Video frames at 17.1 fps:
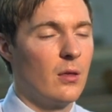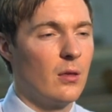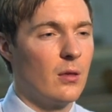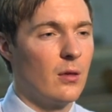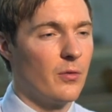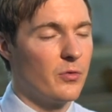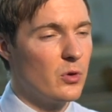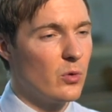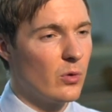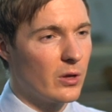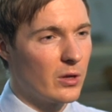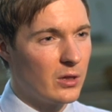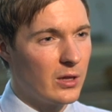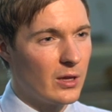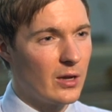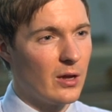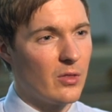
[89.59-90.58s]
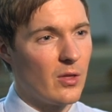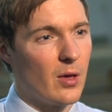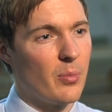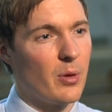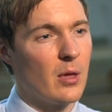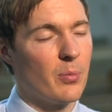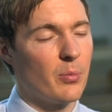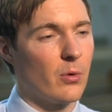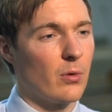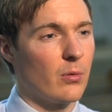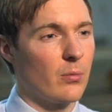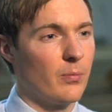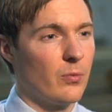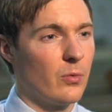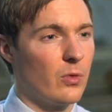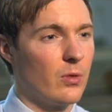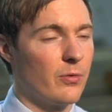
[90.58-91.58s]
If you were to click on that paper,
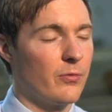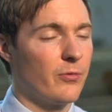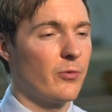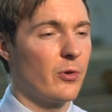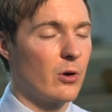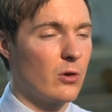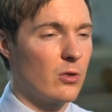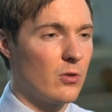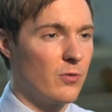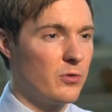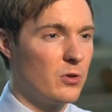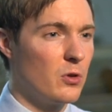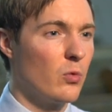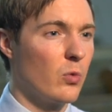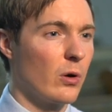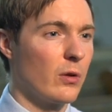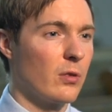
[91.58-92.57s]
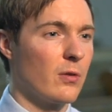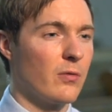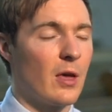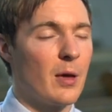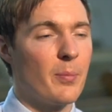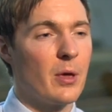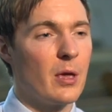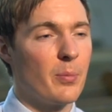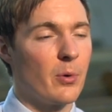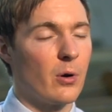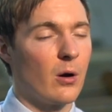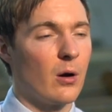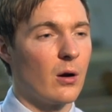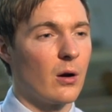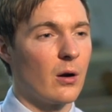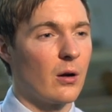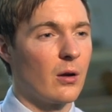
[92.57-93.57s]
the first few words of that paper
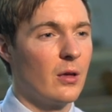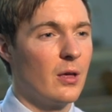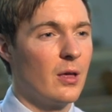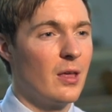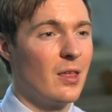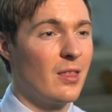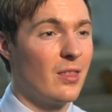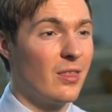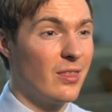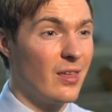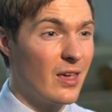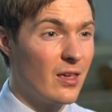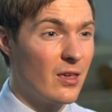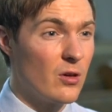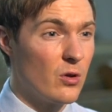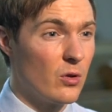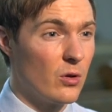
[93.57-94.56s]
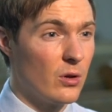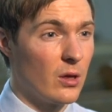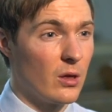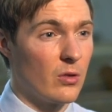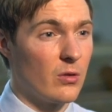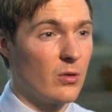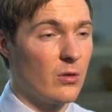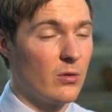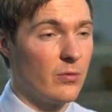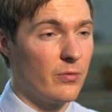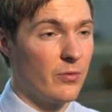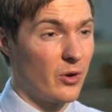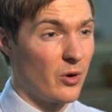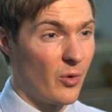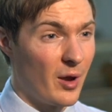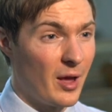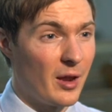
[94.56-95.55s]
are, Thank goodness
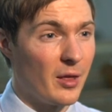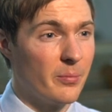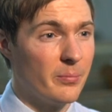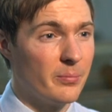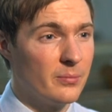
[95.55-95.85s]
for granite.